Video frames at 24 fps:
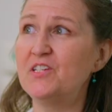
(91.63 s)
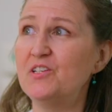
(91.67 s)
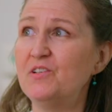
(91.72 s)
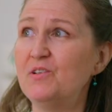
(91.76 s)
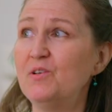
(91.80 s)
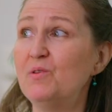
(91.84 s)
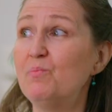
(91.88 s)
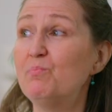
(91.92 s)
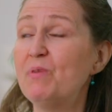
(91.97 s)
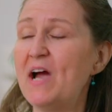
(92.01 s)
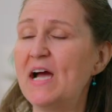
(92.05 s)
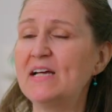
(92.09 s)

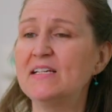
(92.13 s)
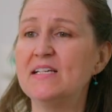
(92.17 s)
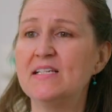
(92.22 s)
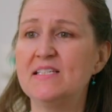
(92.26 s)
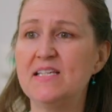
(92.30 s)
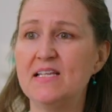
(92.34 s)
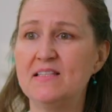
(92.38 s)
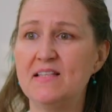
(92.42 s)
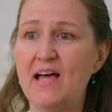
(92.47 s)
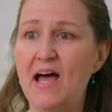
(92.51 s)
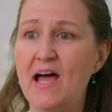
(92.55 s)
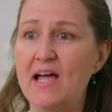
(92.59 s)
to practice
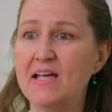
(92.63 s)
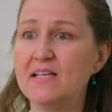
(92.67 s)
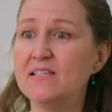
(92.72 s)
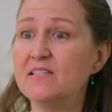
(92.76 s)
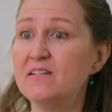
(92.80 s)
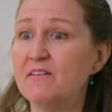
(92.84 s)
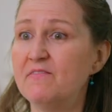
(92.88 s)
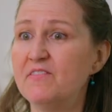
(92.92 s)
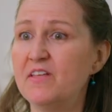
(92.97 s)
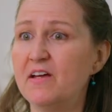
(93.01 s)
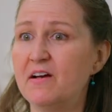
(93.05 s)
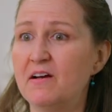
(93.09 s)
at the highest
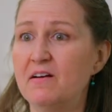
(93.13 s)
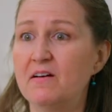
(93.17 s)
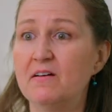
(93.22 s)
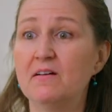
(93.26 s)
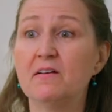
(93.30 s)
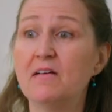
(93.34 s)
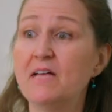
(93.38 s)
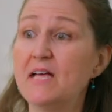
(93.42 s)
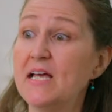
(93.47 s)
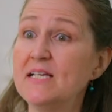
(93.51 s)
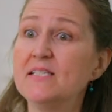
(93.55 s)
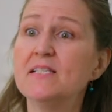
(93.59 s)
of their
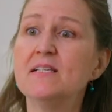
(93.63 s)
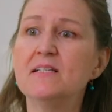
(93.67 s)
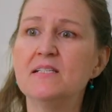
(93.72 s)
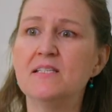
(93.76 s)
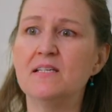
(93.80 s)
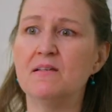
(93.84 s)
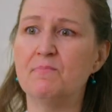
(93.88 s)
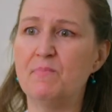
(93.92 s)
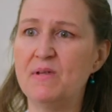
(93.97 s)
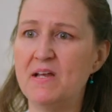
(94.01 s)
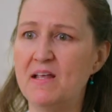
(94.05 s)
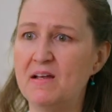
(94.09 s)
license
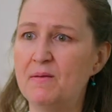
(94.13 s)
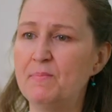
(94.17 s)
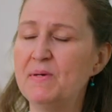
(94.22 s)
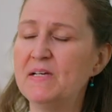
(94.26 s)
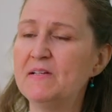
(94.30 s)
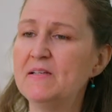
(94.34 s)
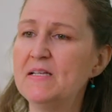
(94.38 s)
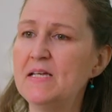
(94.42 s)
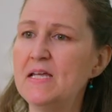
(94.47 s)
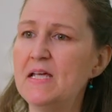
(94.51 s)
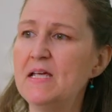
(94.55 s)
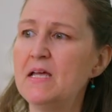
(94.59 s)
and
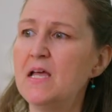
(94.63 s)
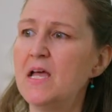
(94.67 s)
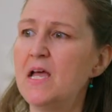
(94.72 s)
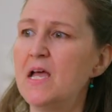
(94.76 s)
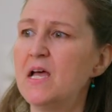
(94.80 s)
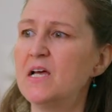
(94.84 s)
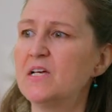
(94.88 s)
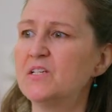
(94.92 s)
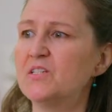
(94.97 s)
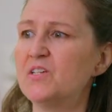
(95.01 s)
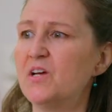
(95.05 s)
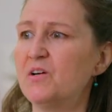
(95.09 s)
ability.
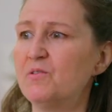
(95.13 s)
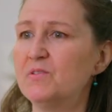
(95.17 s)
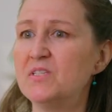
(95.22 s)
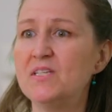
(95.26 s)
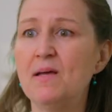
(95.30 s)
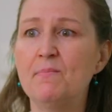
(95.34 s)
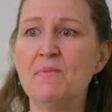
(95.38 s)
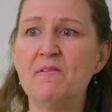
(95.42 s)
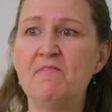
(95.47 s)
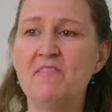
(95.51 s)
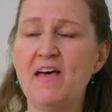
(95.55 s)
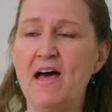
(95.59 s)
So,
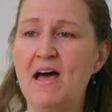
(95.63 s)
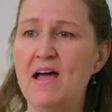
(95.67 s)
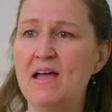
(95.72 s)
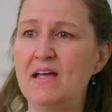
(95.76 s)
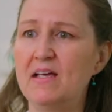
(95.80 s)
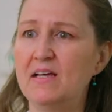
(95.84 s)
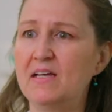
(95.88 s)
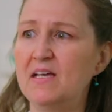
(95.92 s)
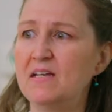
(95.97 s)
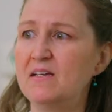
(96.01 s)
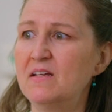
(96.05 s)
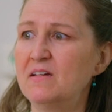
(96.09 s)
some of that
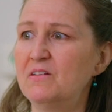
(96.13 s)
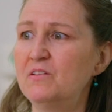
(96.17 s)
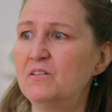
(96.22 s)
can